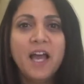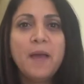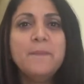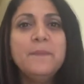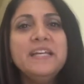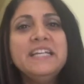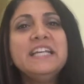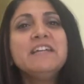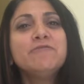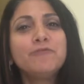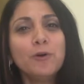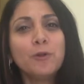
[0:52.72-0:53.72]
a
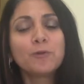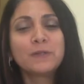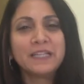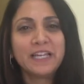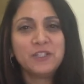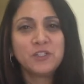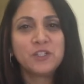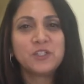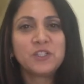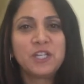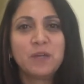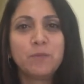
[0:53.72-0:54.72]
meaningful
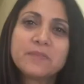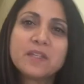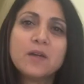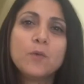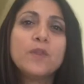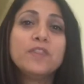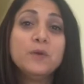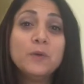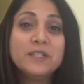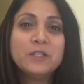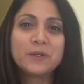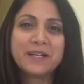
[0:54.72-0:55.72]
relationship with you
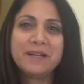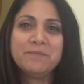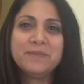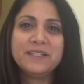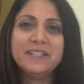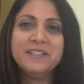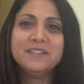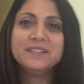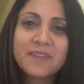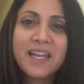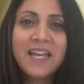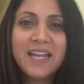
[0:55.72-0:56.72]
and your company.
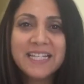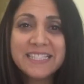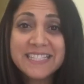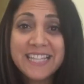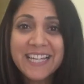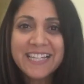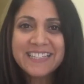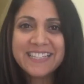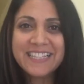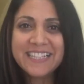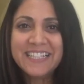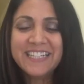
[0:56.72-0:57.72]
And
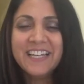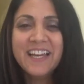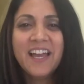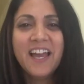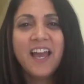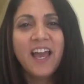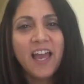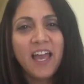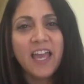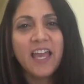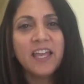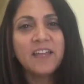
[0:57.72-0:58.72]
secondly,
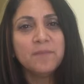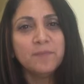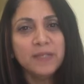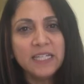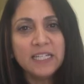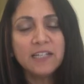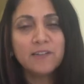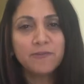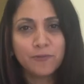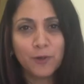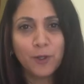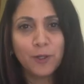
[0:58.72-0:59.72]
a
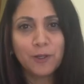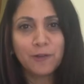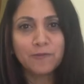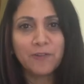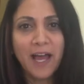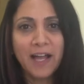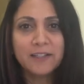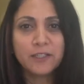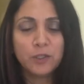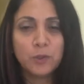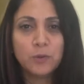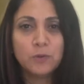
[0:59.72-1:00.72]
meaningful
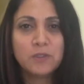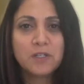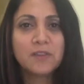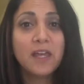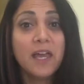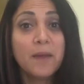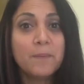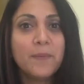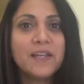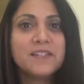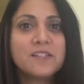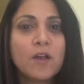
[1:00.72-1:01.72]
value to them
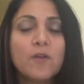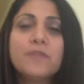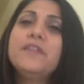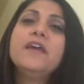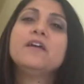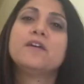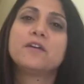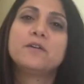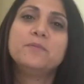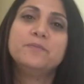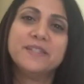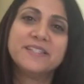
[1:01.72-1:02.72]
based on
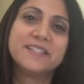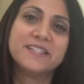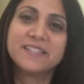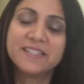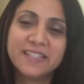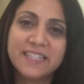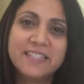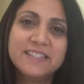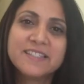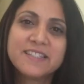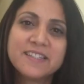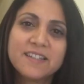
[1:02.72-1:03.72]
their business
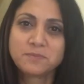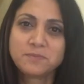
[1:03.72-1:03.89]
needs.